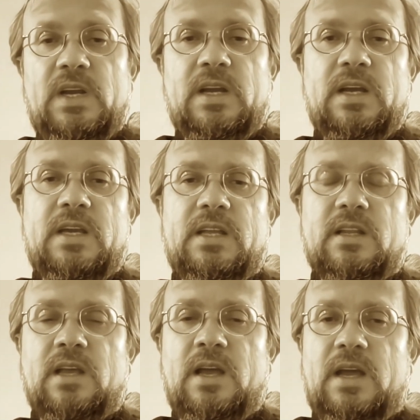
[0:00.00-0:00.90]
uh, in
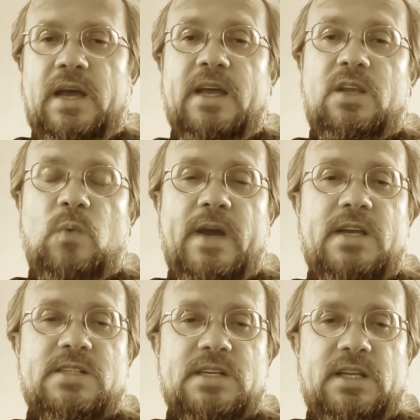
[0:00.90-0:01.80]
any
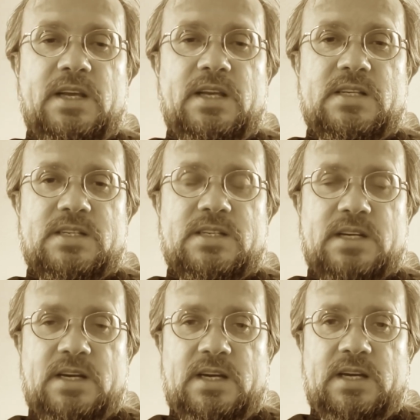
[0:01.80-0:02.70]
ways, it is
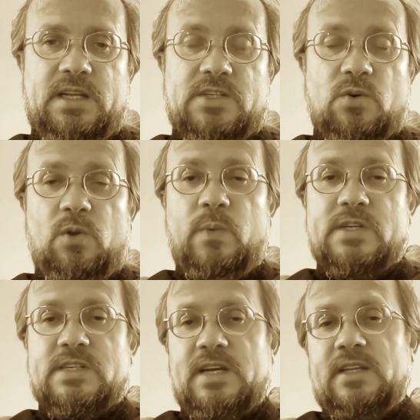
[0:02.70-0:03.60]
uh, it is
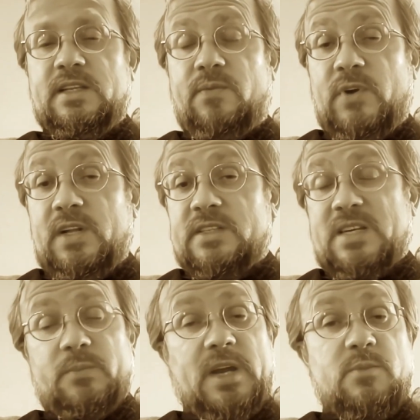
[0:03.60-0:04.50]
always a difficult,
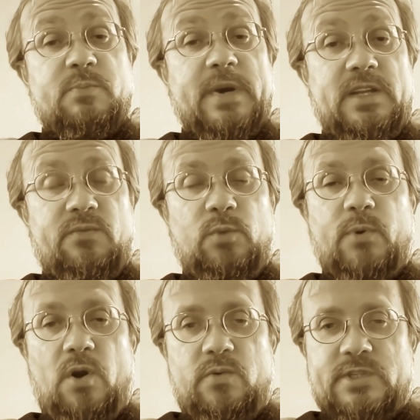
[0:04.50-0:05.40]
sometimes painful
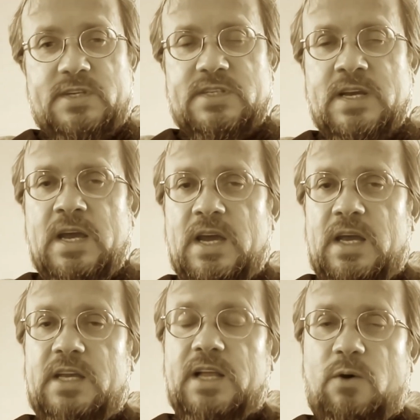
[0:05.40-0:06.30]
process.
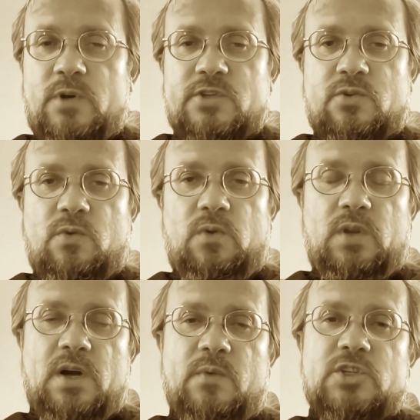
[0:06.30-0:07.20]
In our school, uh, we